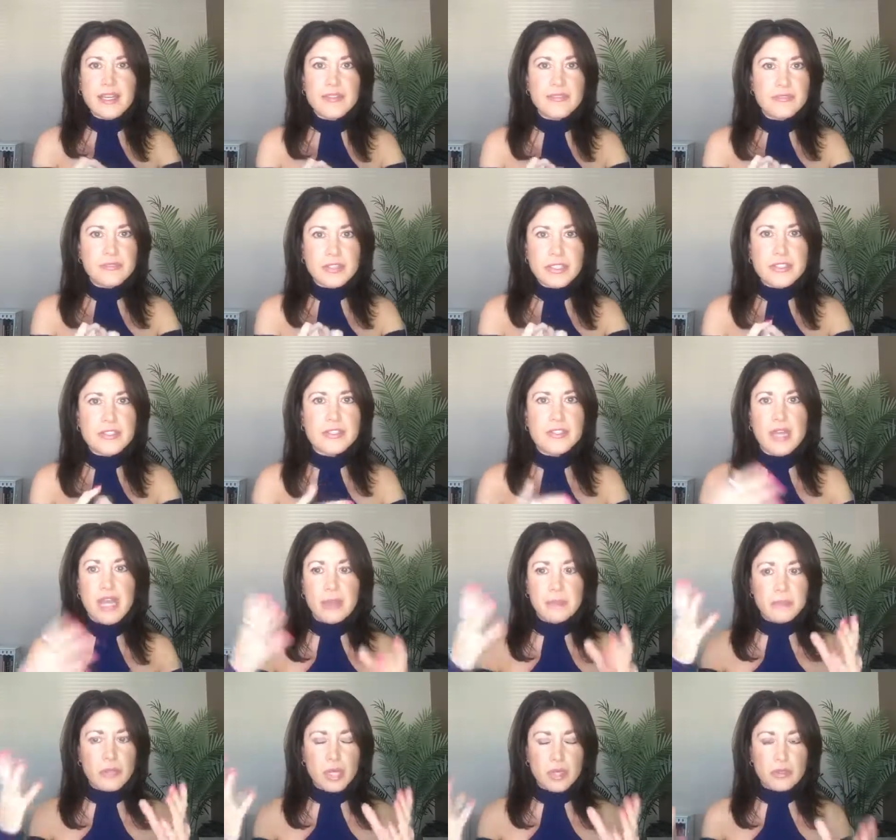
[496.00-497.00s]
first,
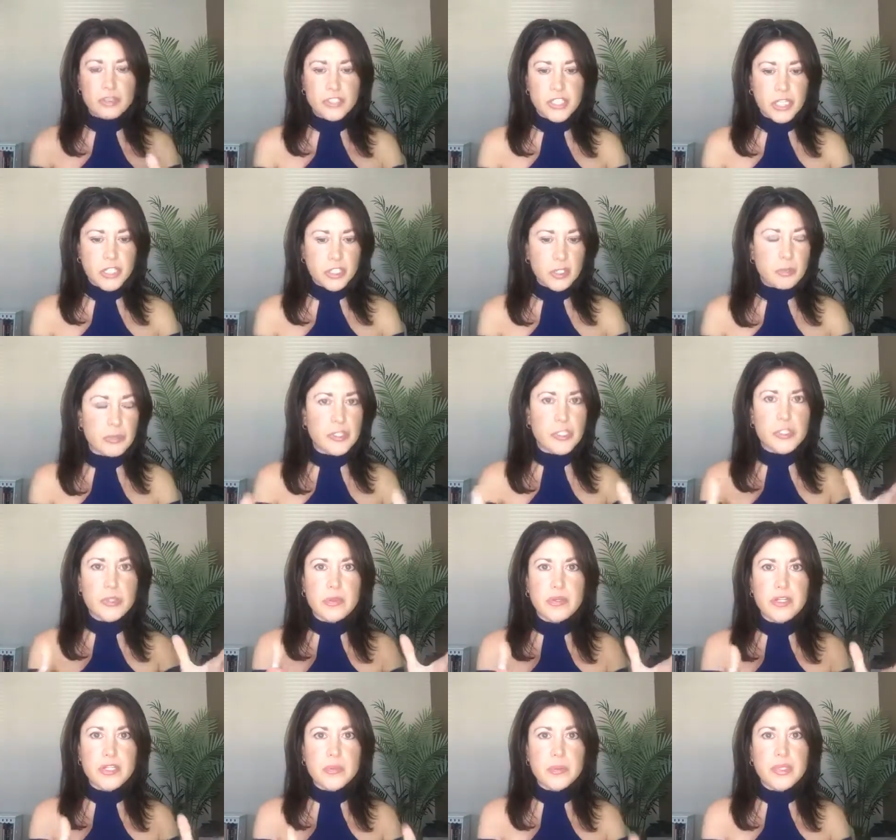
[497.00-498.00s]
I'm checking
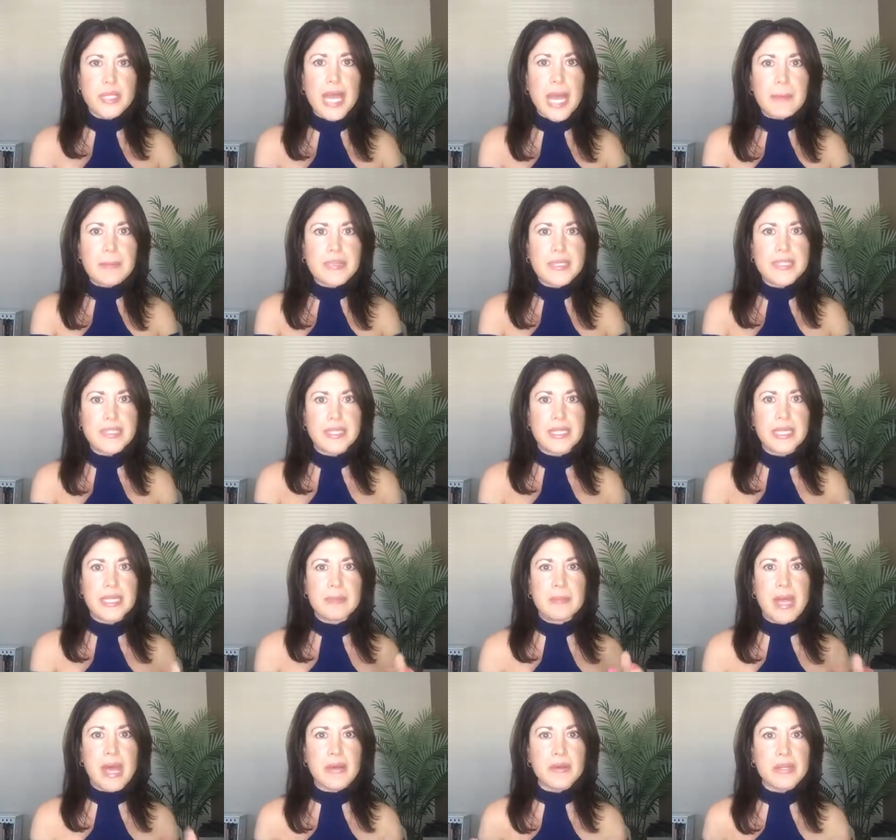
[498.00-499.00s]
obituaries. What happened to him?
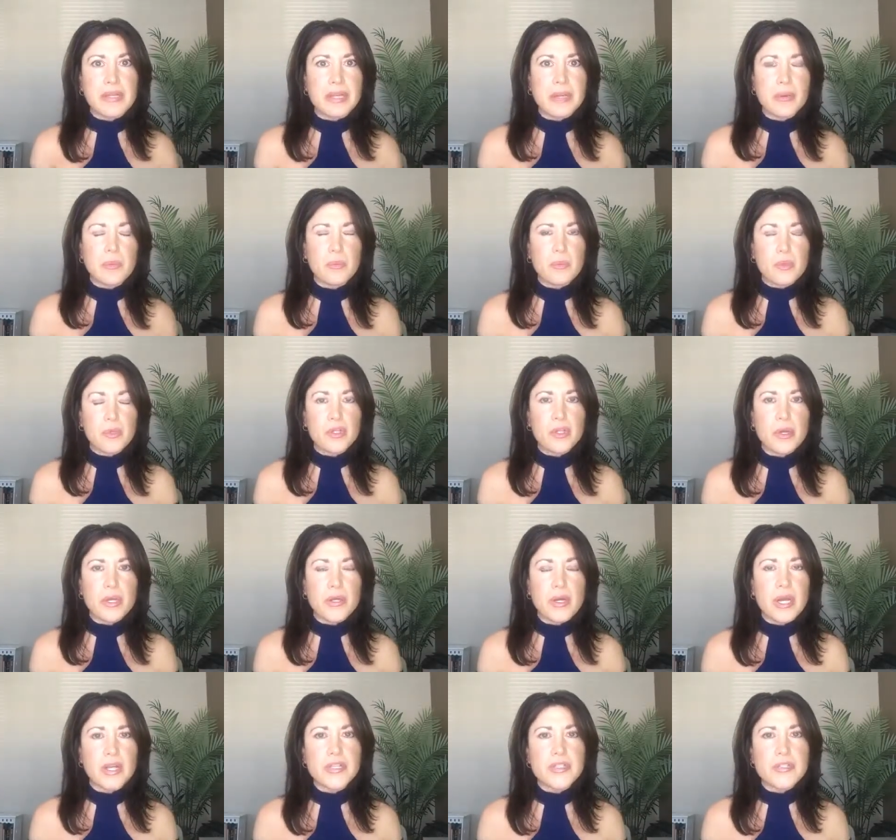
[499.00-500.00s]
How could, you know, I
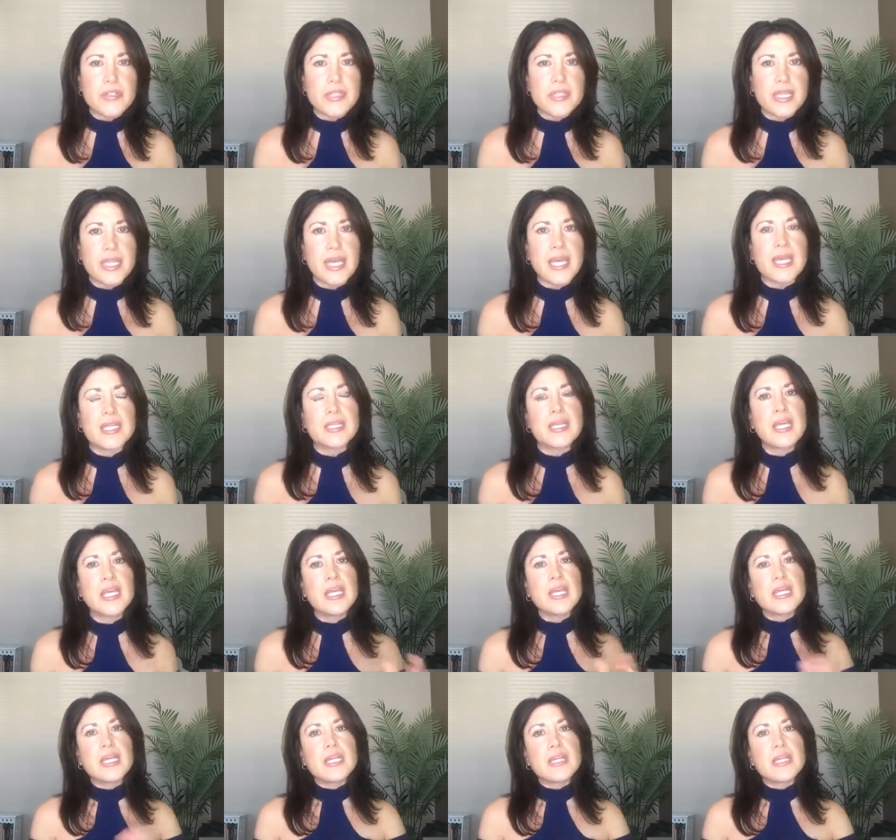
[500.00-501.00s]
don't understand.
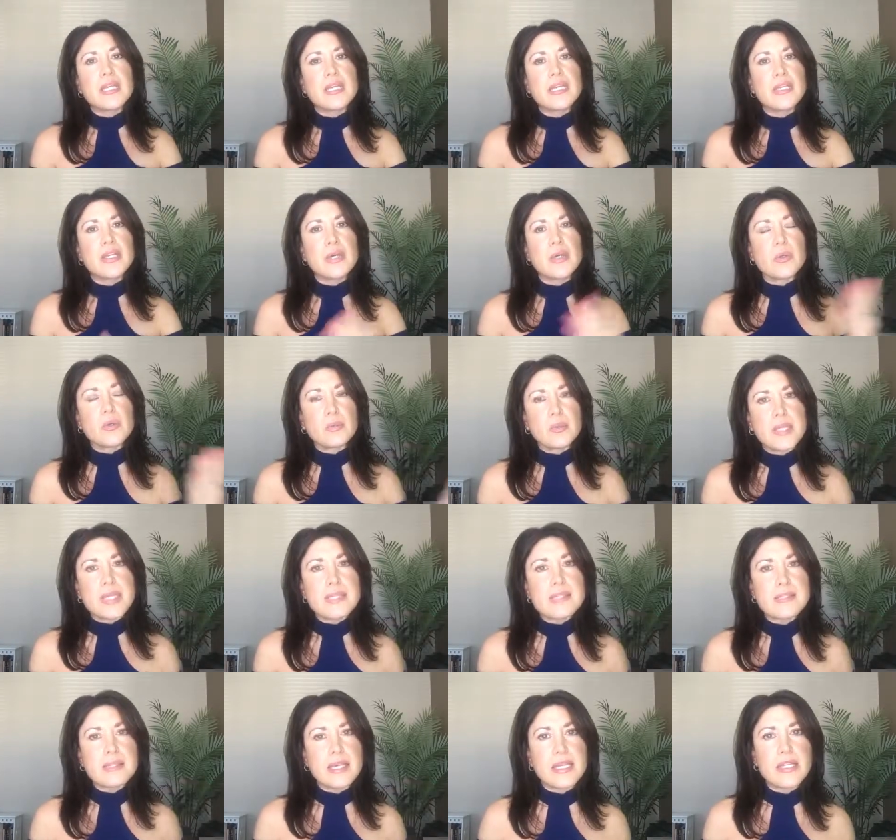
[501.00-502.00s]
You know,
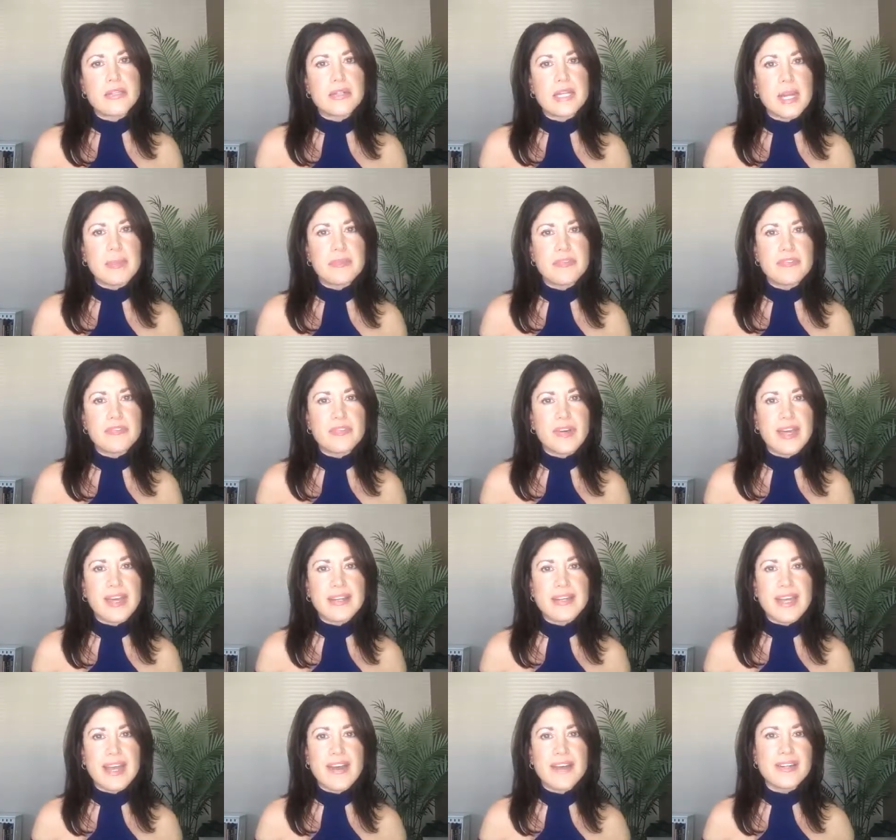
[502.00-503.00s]
weeks later, come to find
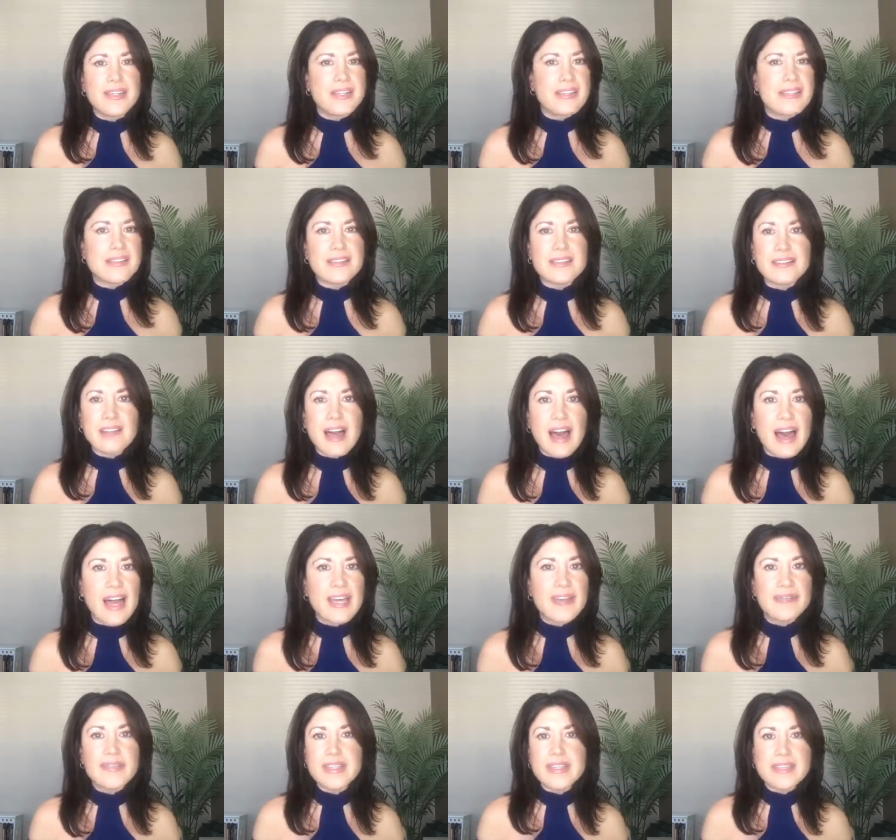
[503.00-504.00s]
out he's
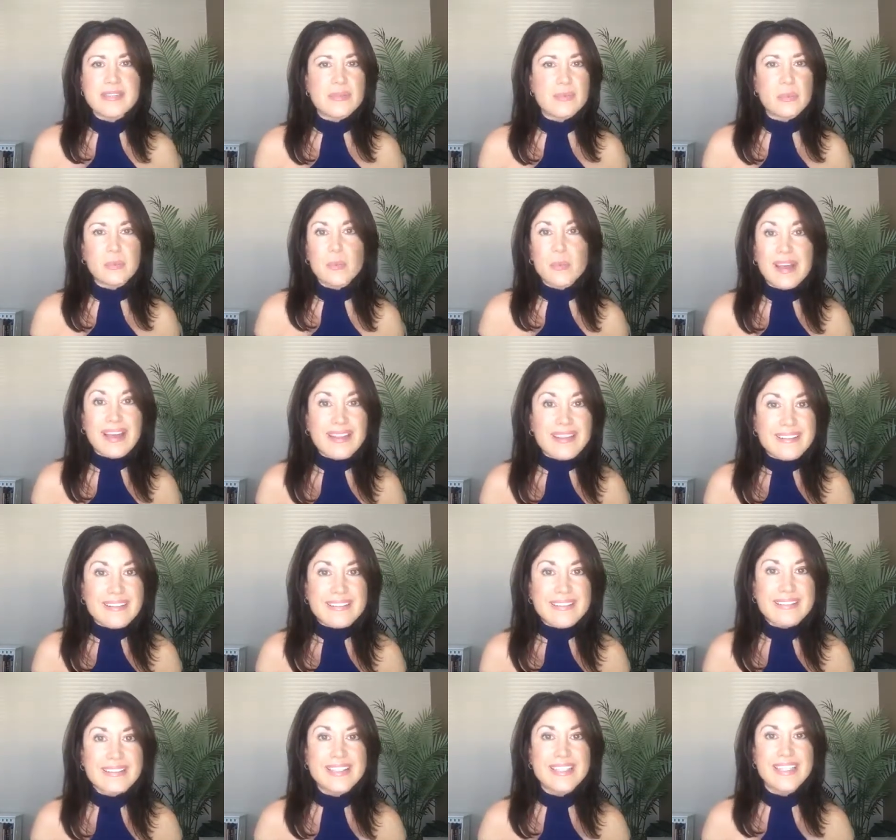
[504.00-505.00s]
alive, he's
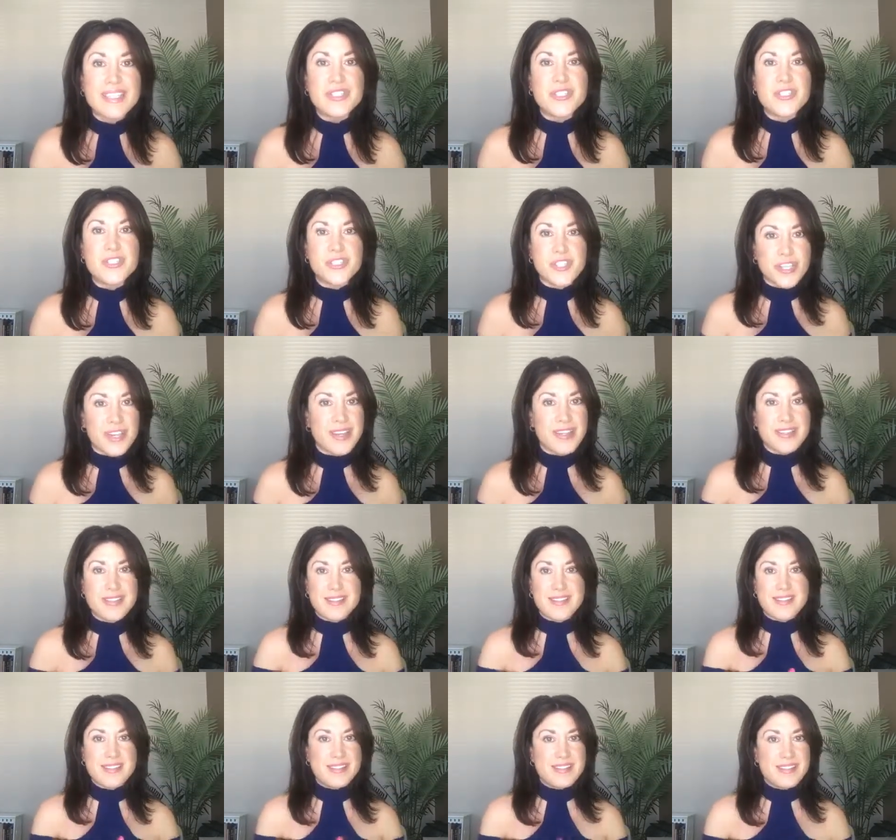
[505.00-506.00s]
well. He
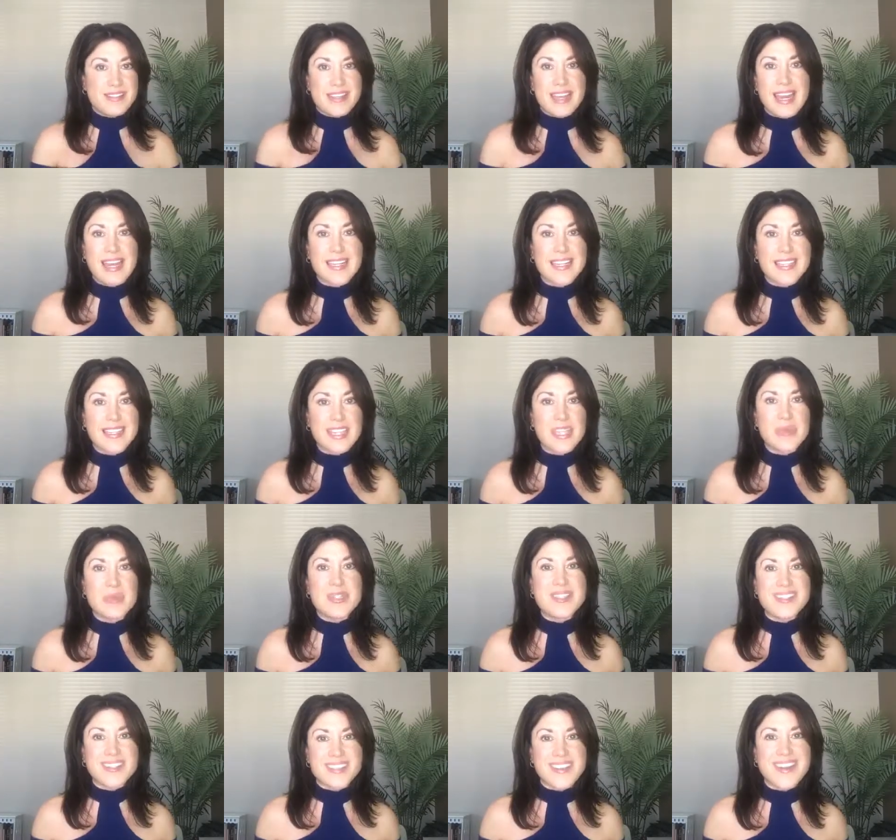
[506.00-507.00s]
just decided he
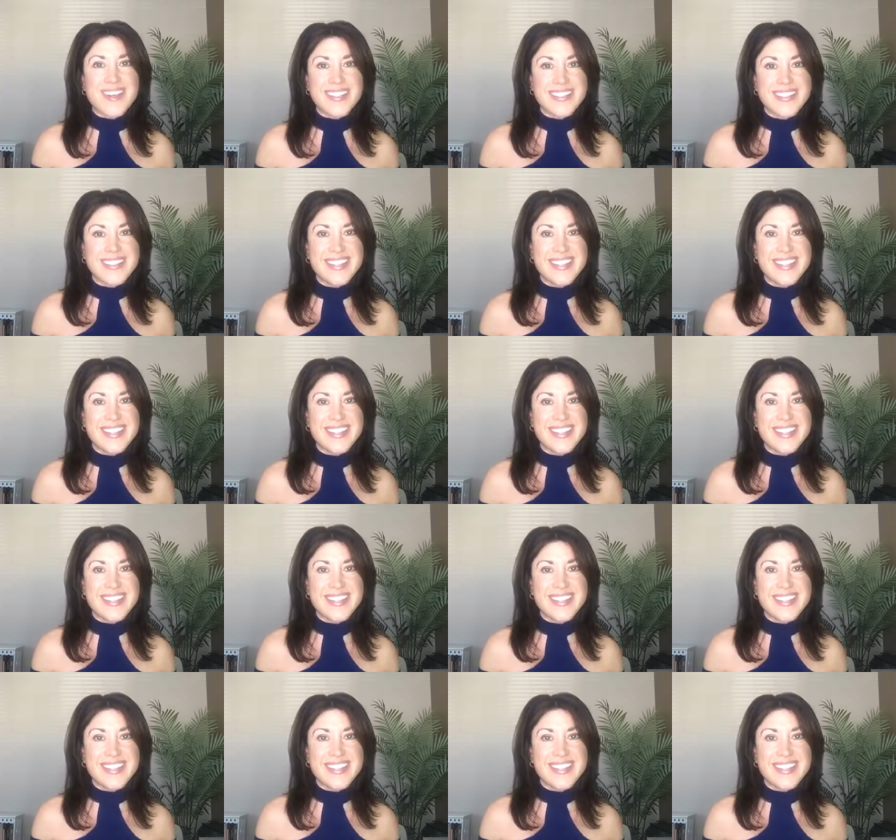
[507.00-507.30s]
was done